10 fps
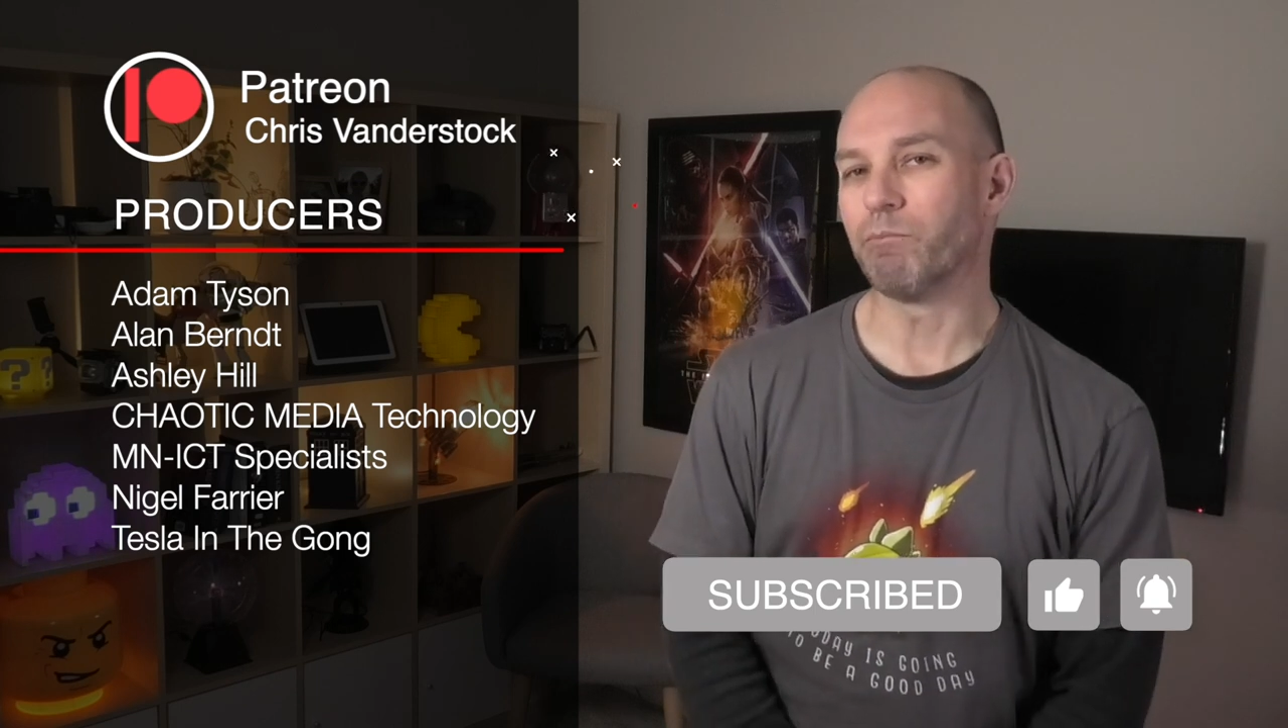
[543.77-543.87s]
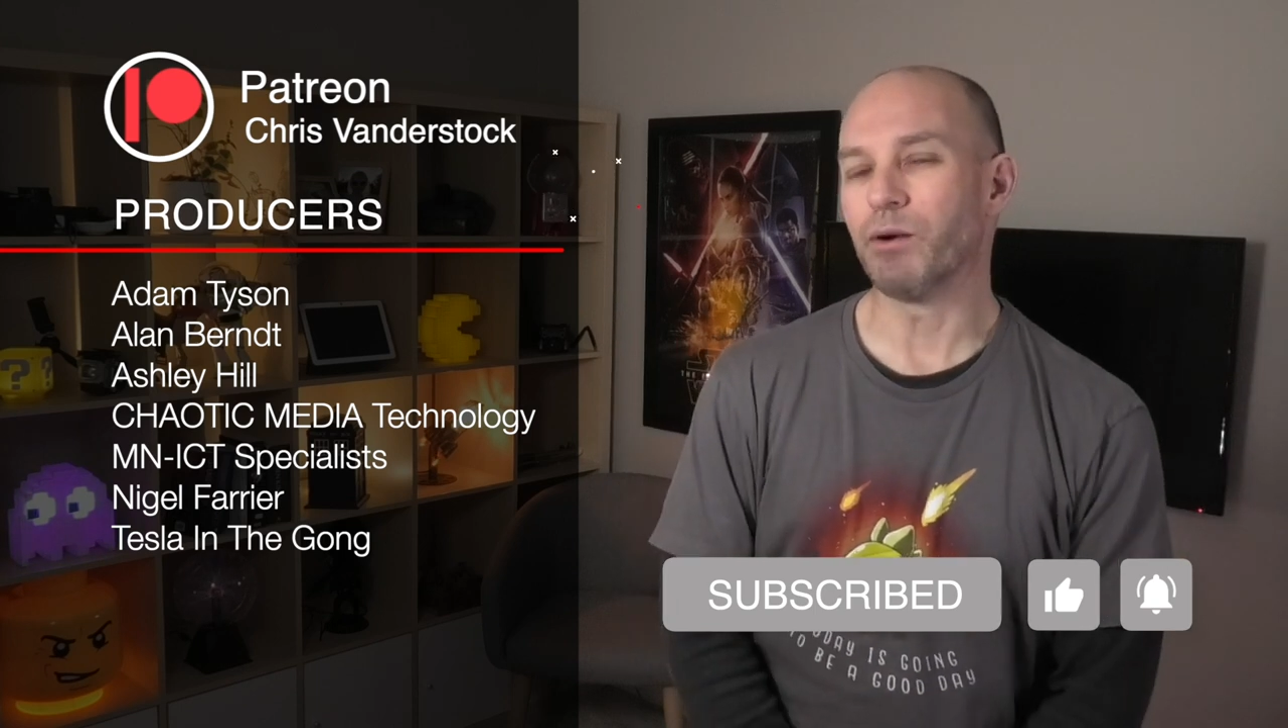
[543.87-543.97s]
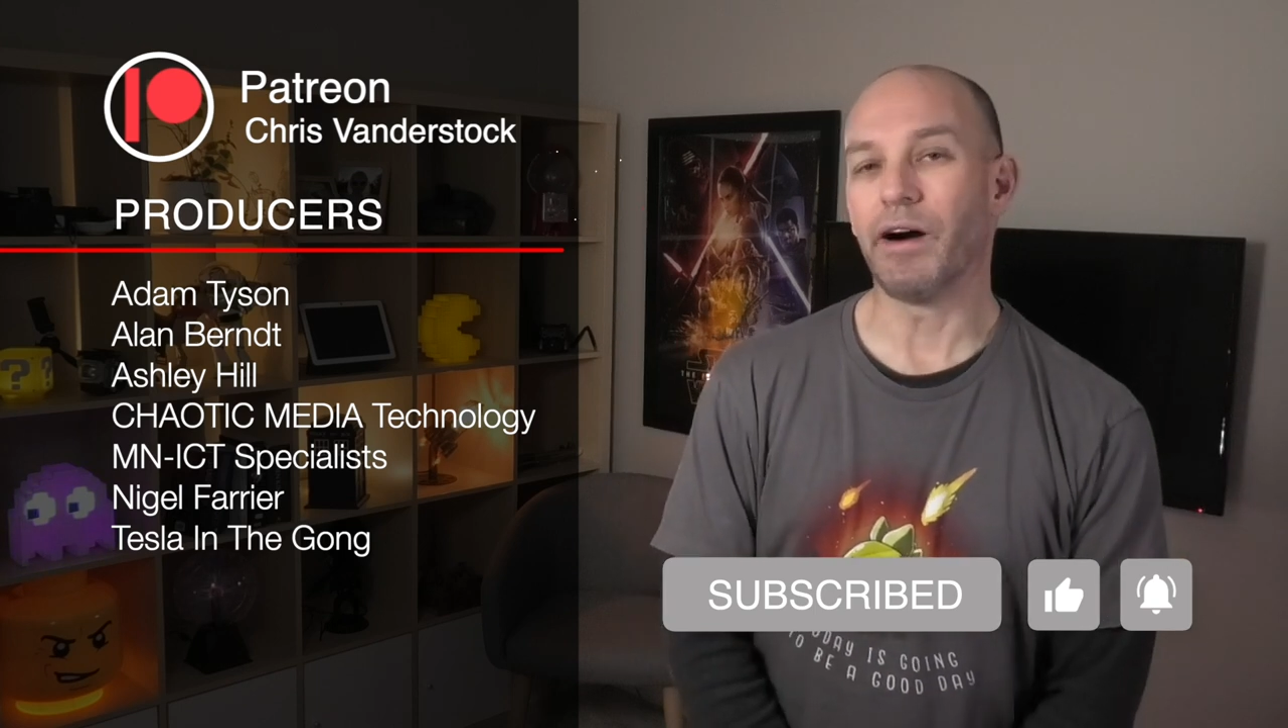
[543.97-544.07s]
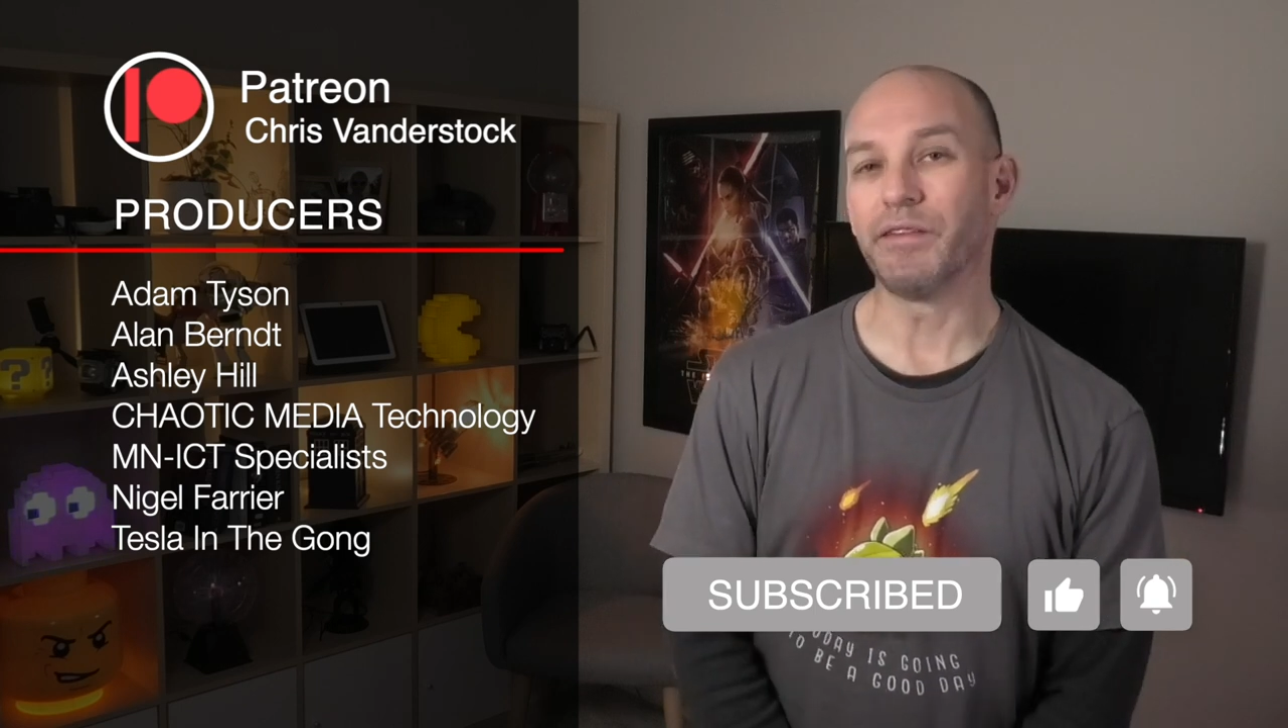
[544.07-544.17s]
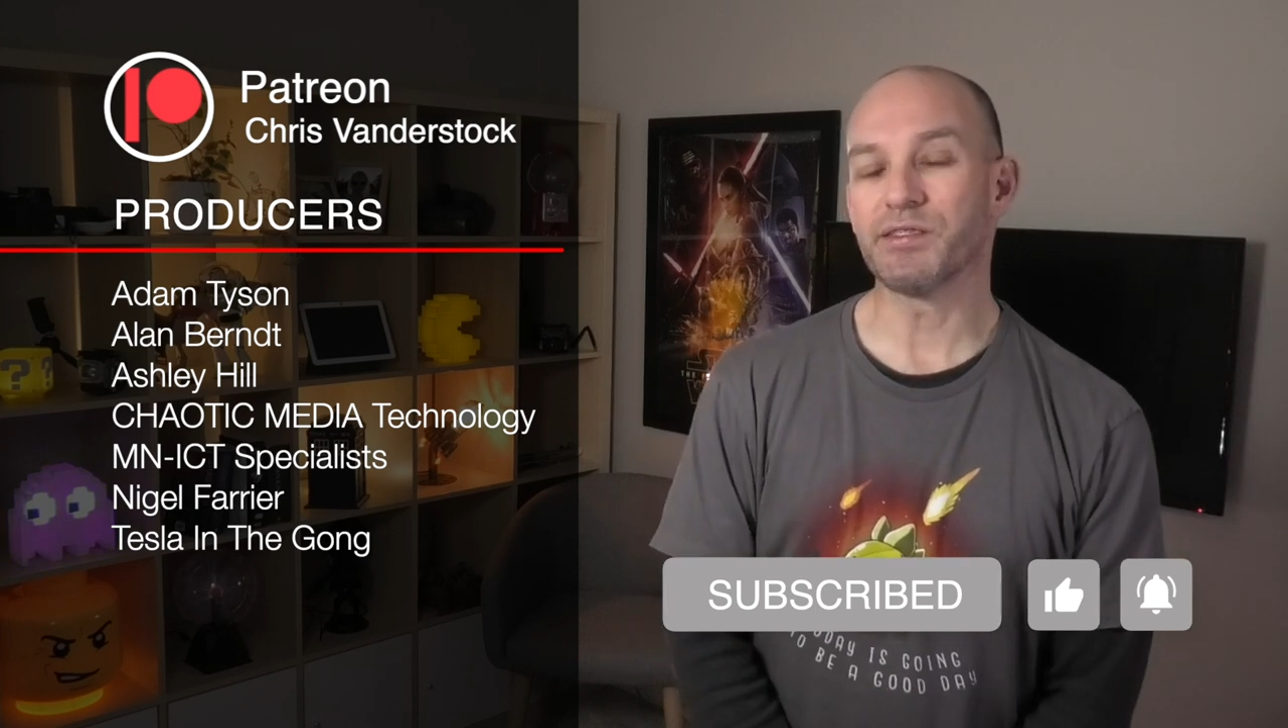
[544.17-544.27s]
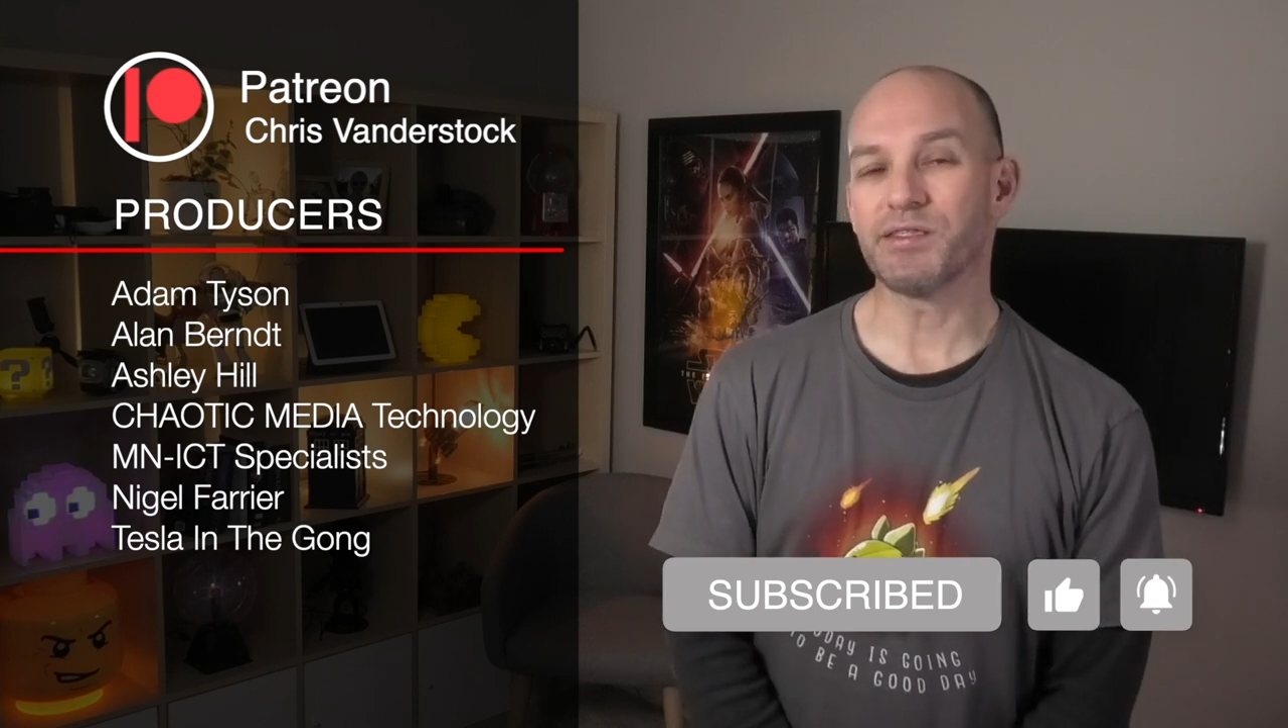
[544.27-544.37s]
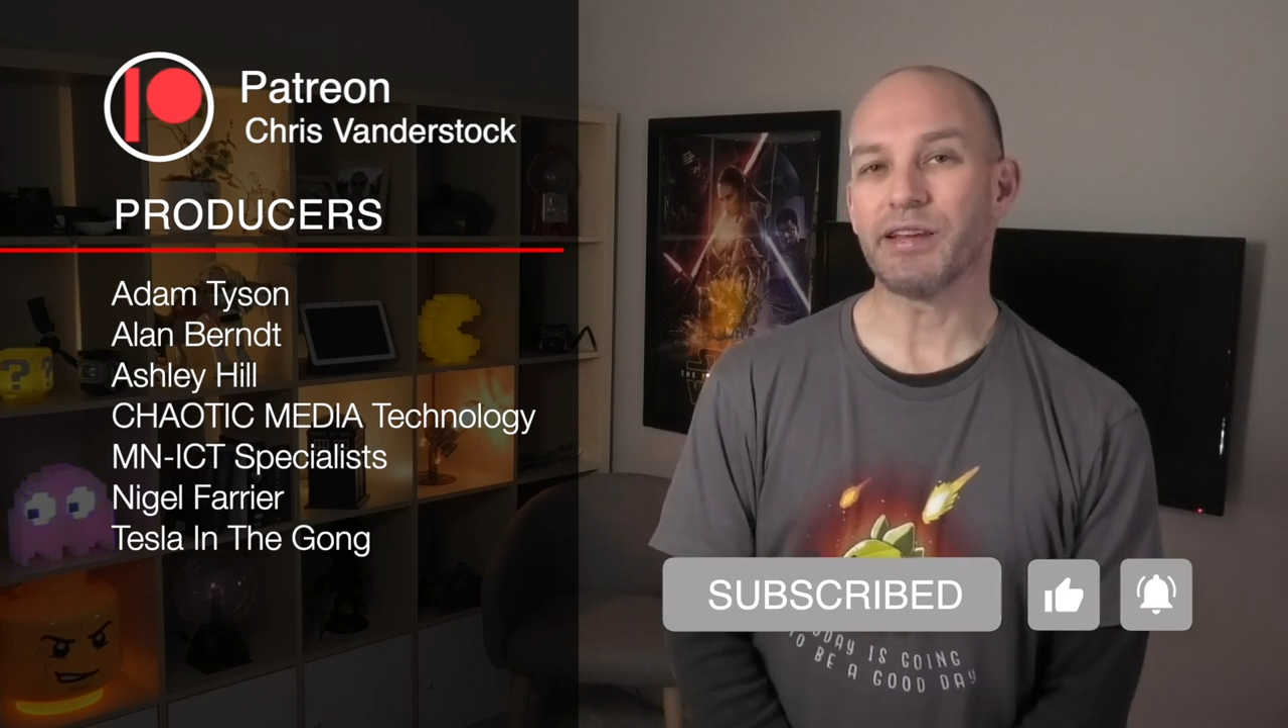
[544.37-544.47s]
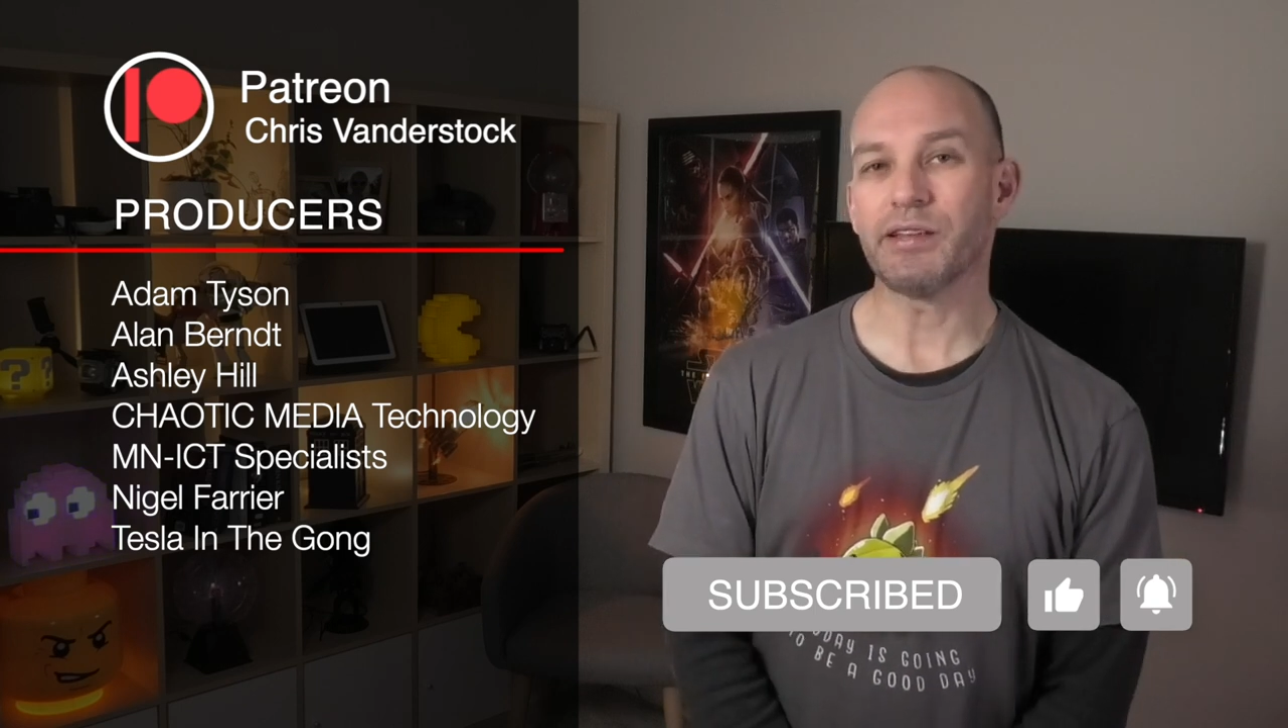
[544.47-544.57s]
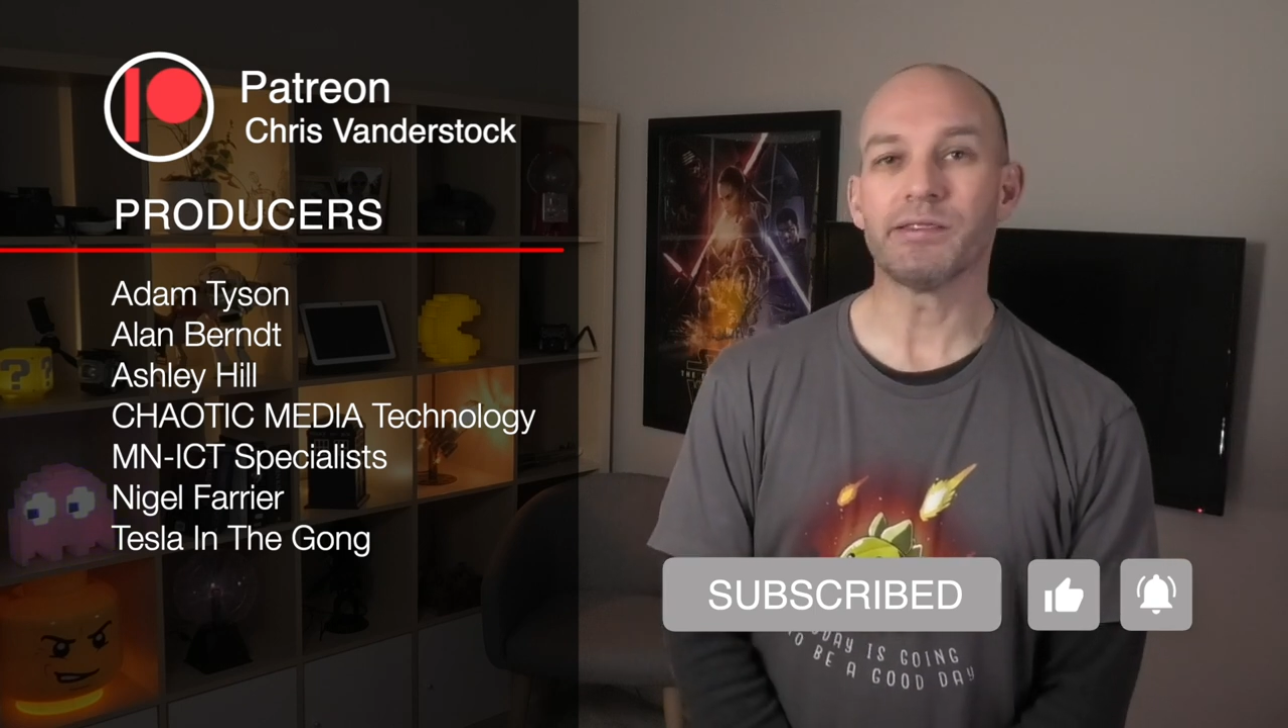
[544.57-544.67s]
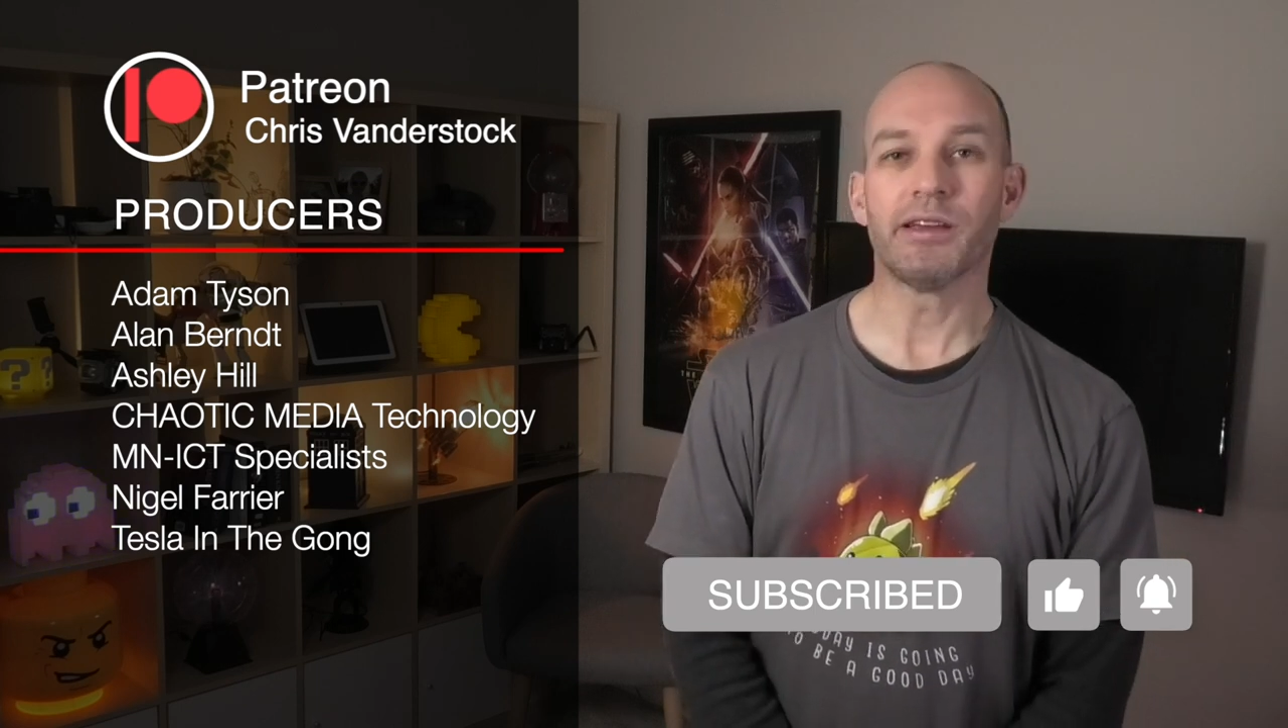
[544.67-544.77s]
behind the
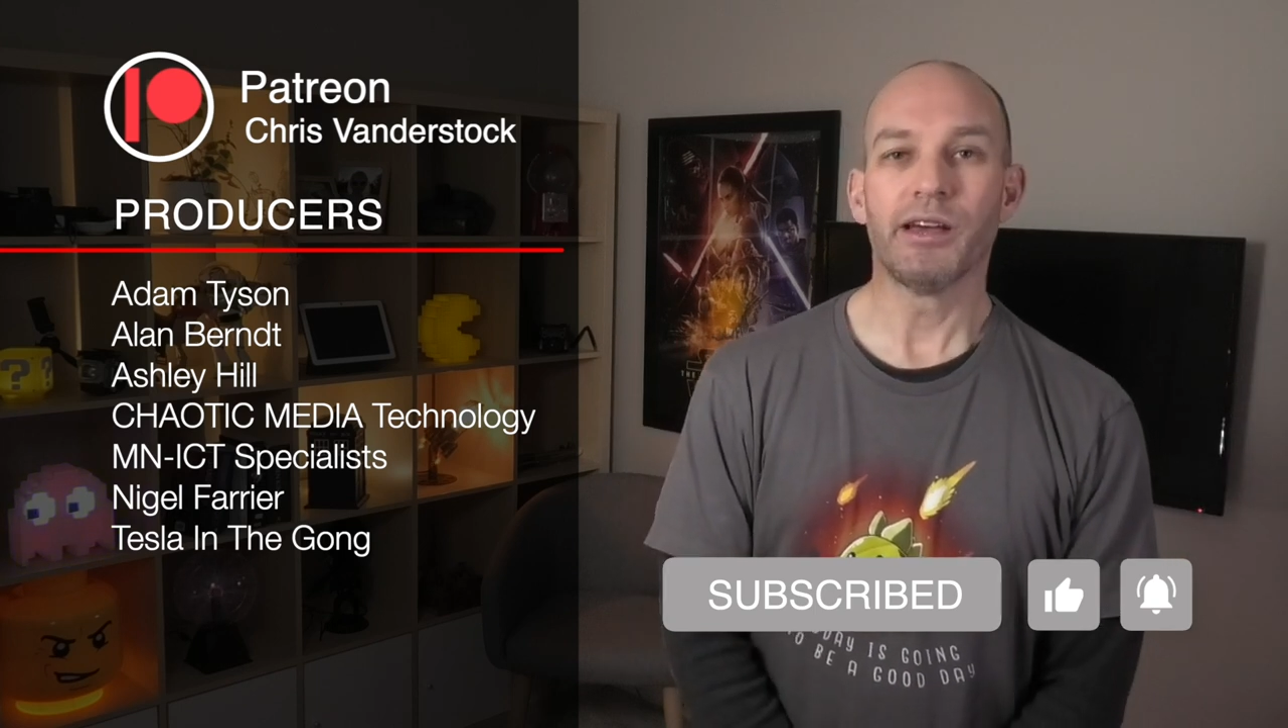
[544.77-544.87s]
scenes,